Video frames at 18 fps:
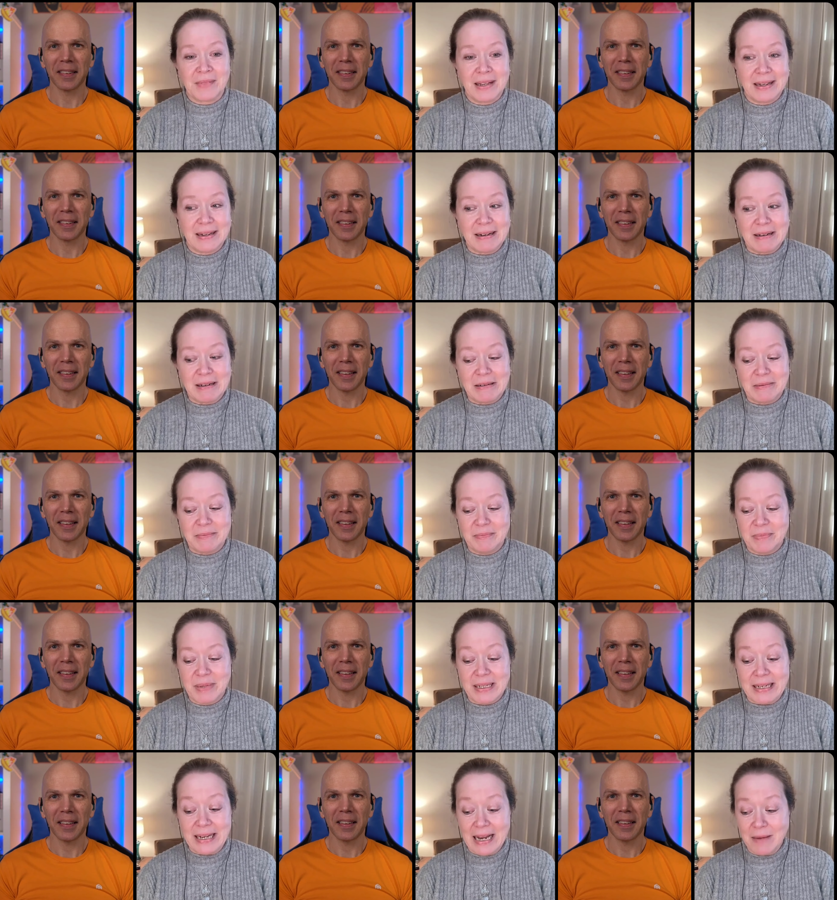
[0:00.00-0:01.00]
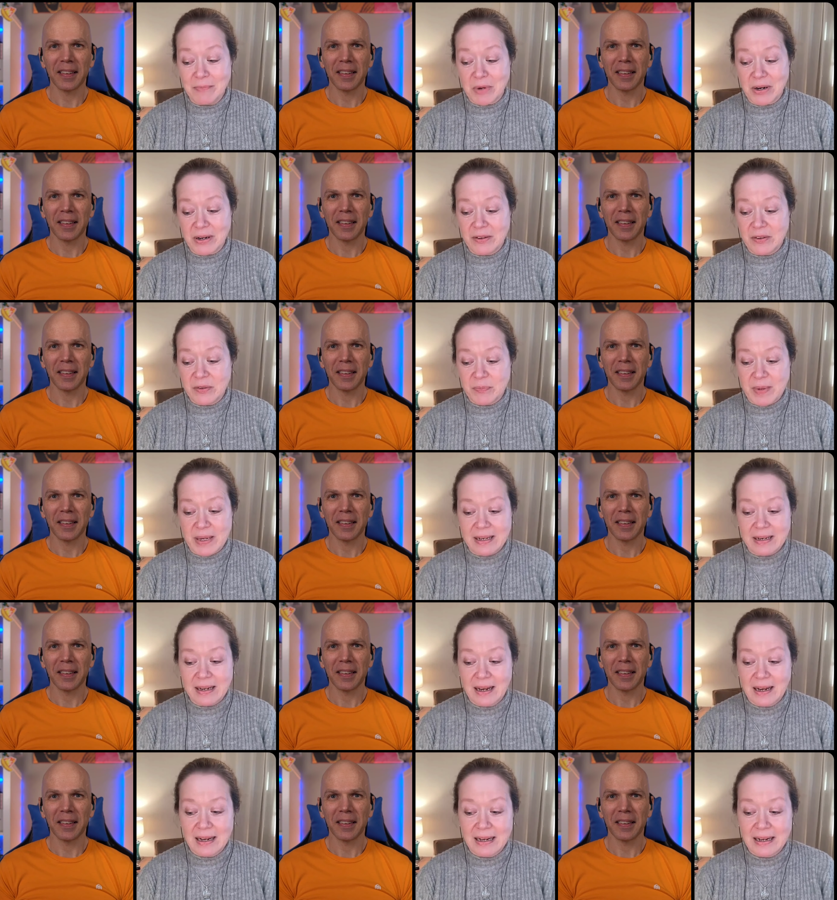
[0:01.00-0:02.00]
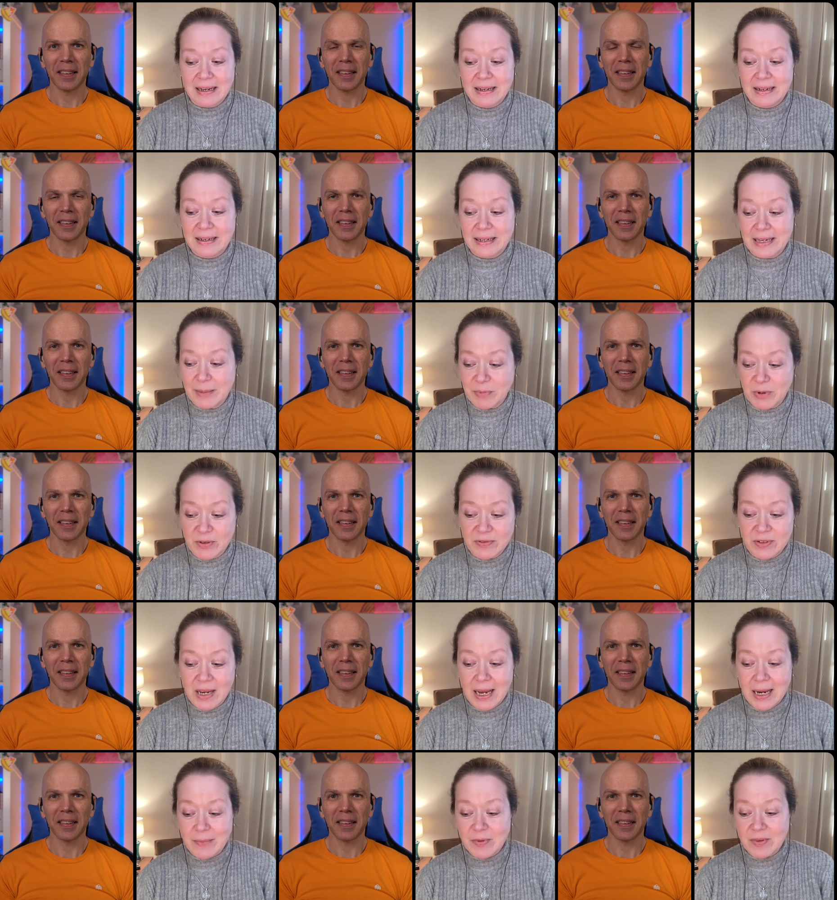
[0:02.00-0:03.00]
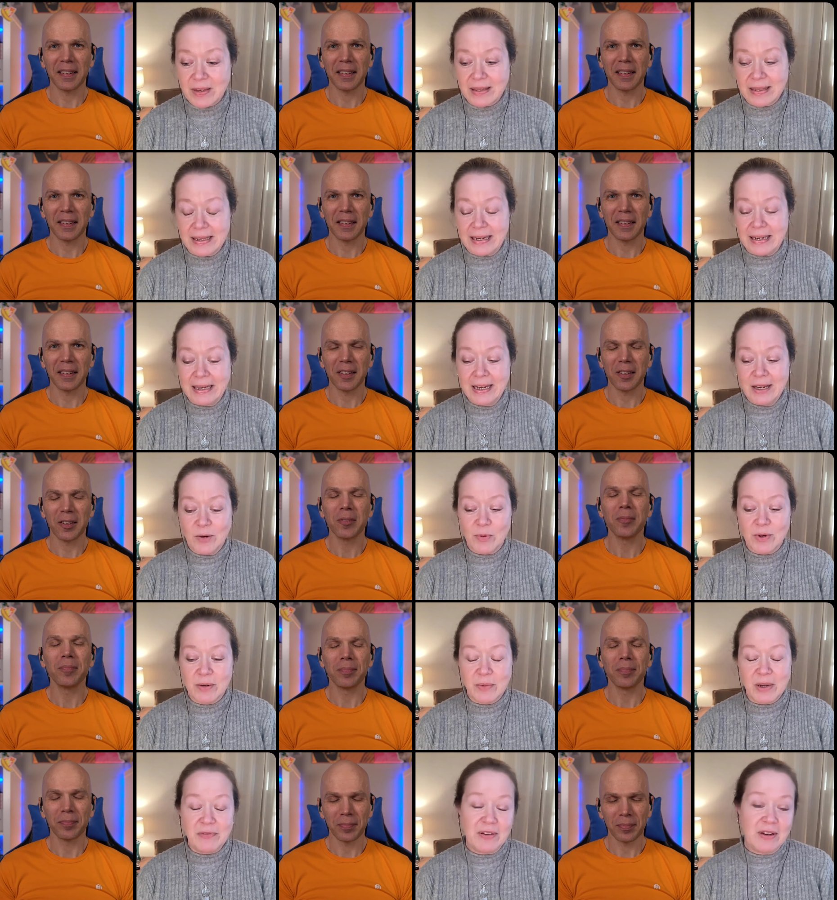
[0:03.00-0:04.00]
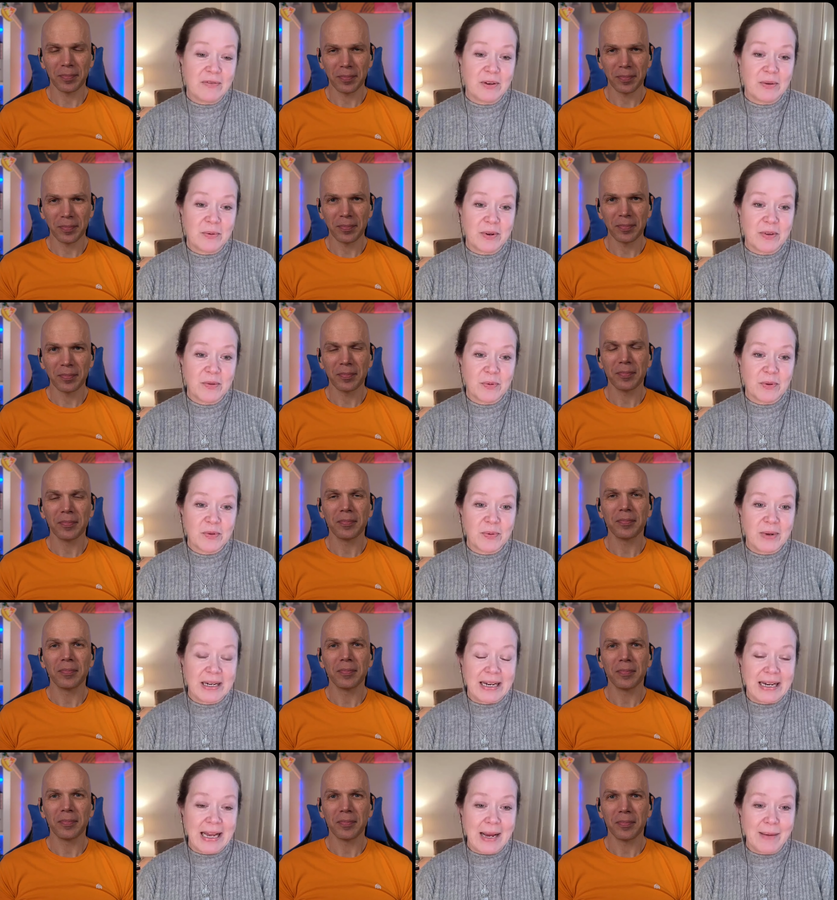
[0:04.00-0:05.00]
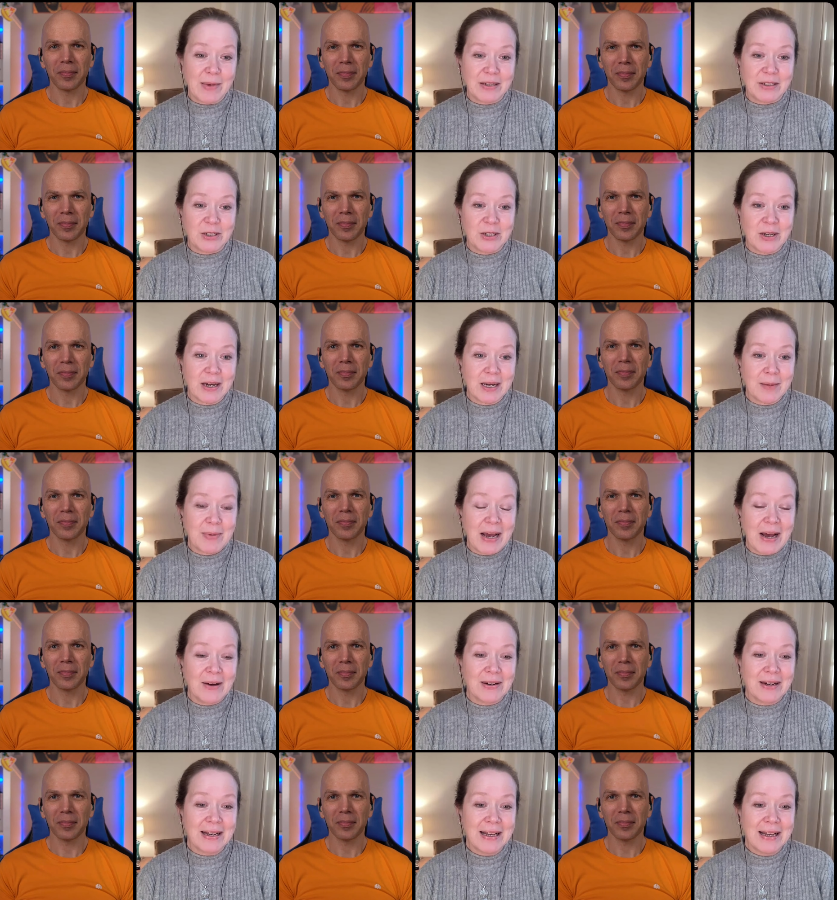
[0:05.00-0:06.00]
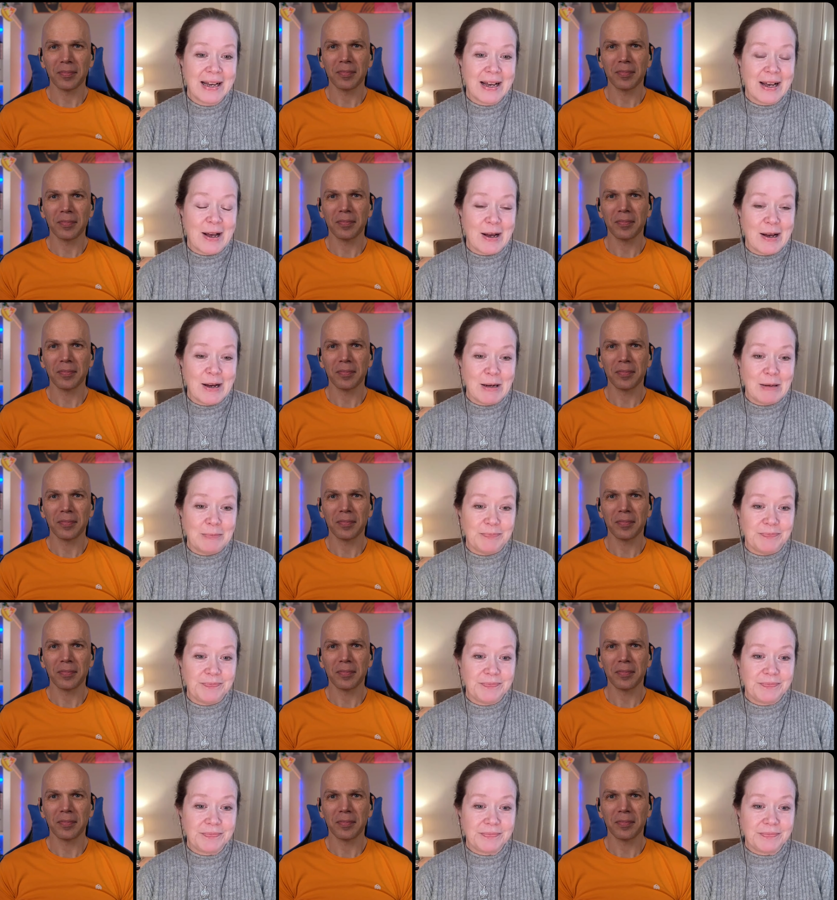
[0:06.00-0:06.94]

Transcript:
Speaker 1: um, but yeah mark has been on a number of times i think one of my favorite ones was when he came on to talk about um,